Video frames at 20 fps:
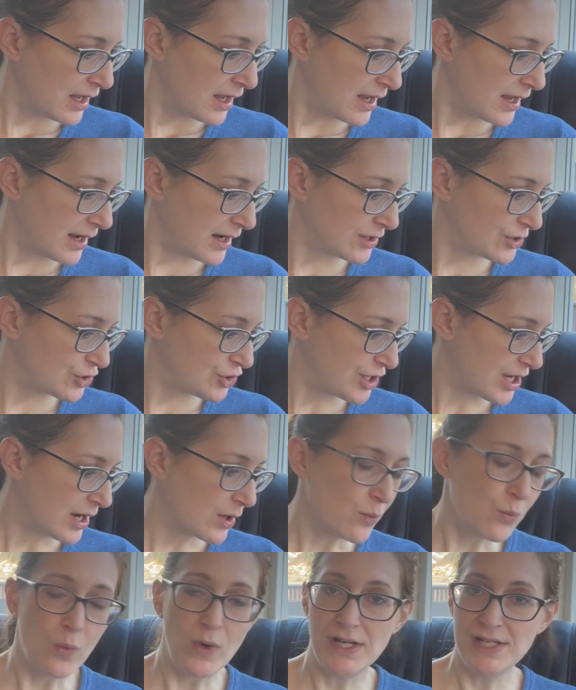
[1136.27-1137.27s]

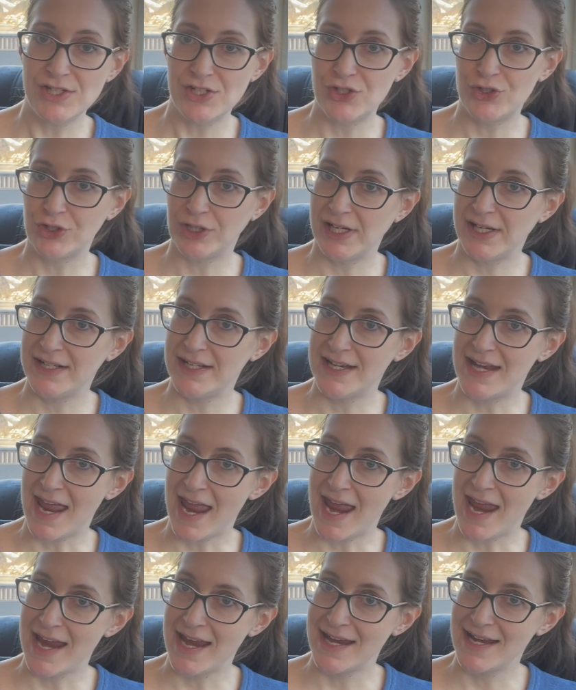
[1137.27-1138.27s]
Hashtag 1 strand a
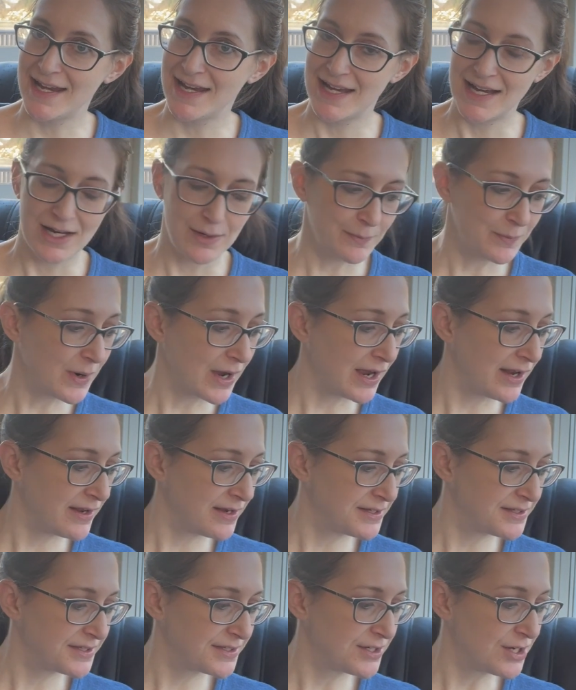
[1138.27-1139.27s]
day, but
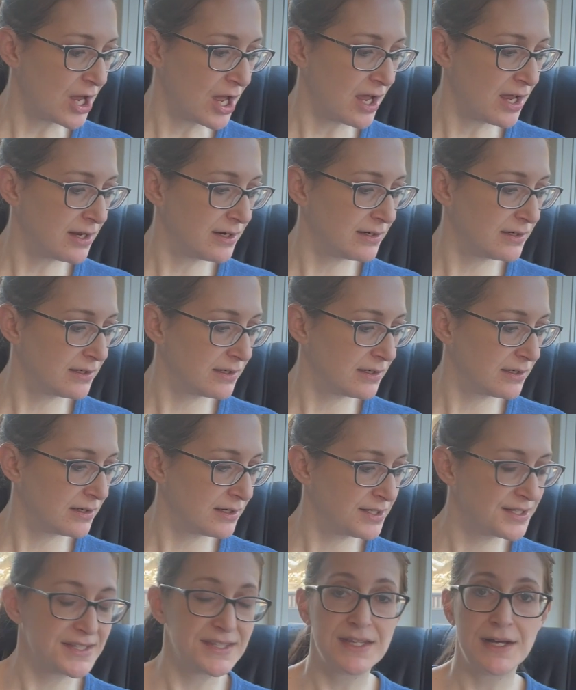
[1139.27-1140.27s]
it's
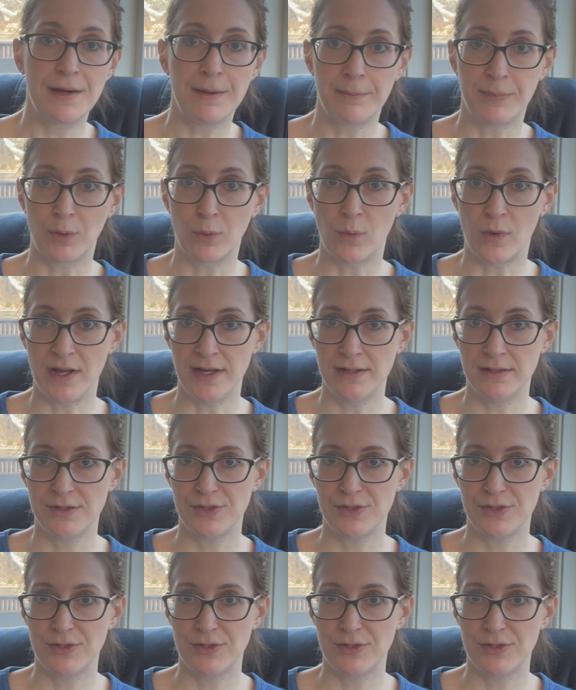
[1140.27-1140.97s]
the number 1.